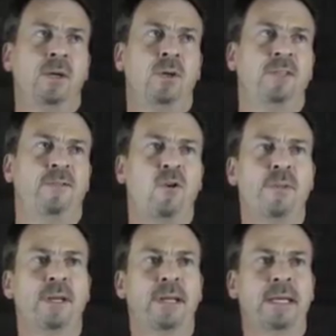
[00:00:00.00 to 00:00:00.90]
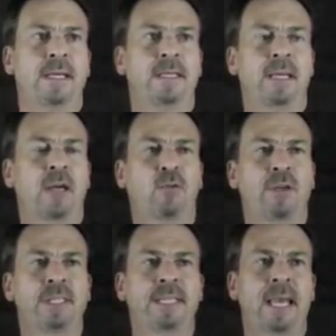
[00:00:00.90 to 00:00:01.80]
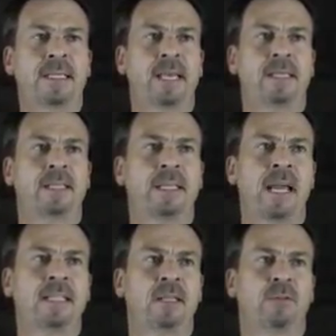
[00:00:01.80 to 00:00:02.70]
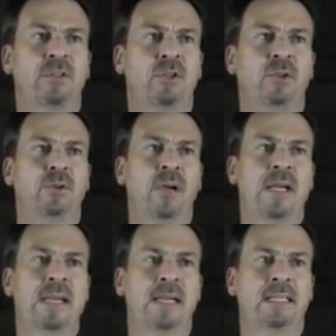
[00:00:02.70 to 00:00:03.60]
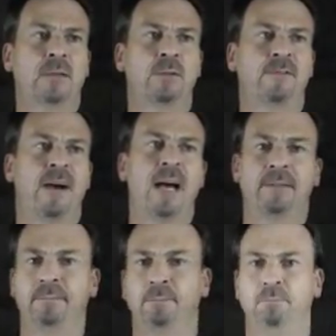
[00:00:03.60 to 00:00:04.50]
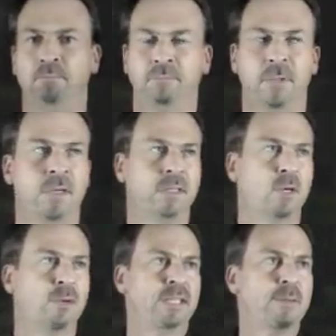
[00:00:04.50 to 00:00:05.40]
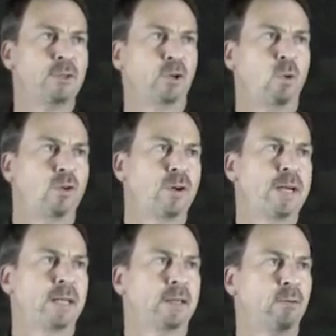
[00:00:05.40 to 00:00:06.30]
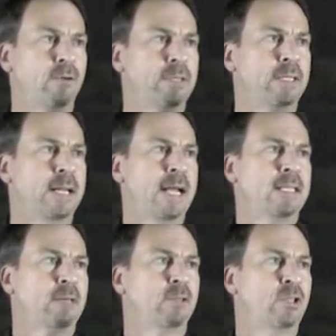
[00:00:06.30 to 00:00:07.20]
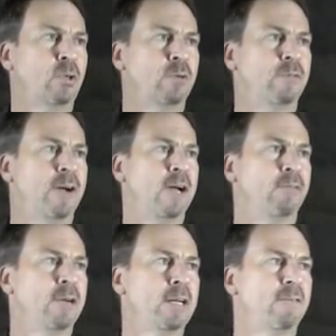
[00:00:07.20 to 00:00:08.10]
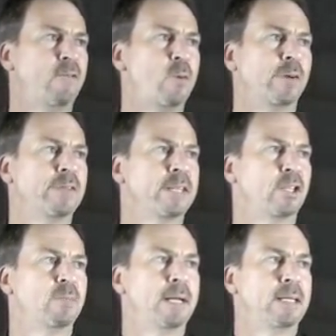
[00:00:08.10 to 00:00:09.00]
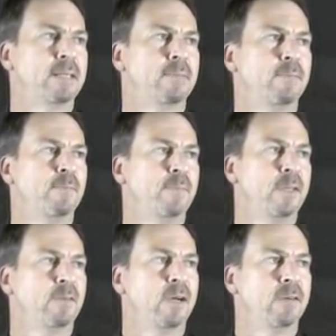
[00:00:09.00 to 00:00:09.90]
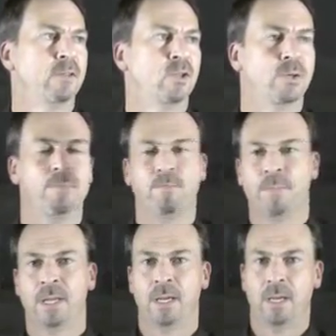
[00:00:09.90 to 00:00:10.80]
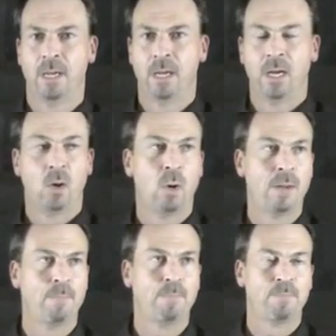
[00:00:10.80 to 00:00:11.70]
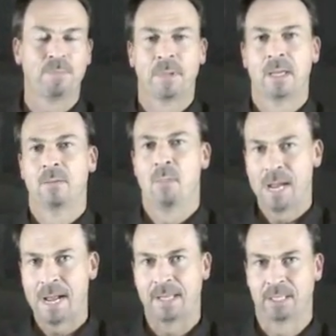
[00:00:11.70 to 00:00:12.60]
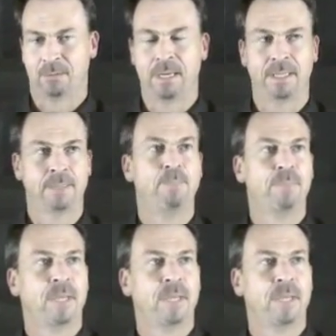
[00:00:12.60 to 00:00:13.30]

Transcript: whose formula is crosses the x-axis at x equals 2 and x equals 5. So I want some sort of quadratic that crosses at x equals 2 and 5. Write down a formula for such a beast, 5 and 2. Well, my answer is,